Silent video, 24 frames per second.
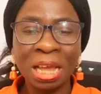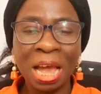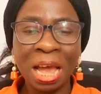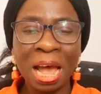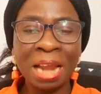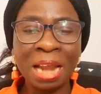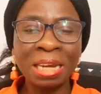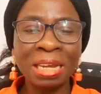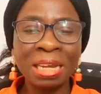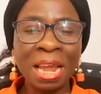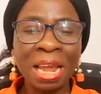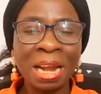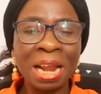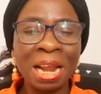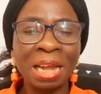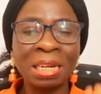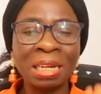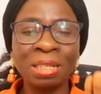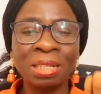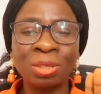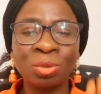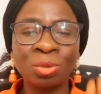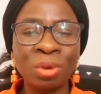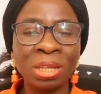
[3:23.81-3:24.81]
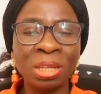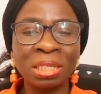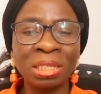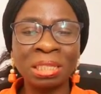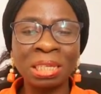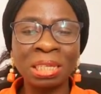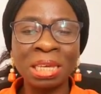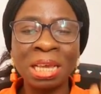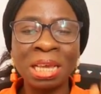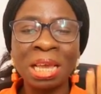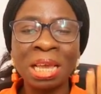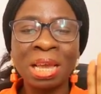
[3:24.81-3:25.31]
And here are the
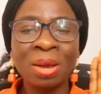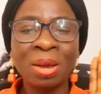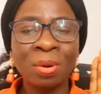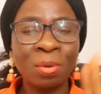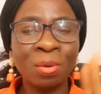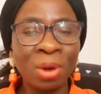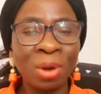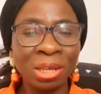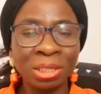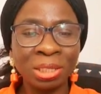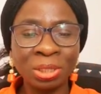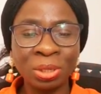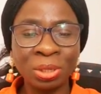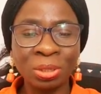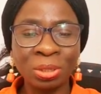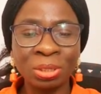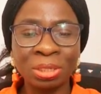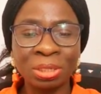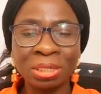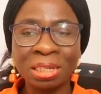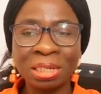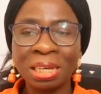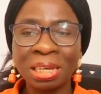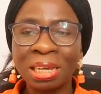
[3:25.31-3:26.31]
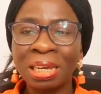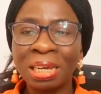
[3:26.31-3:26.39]
20 questions.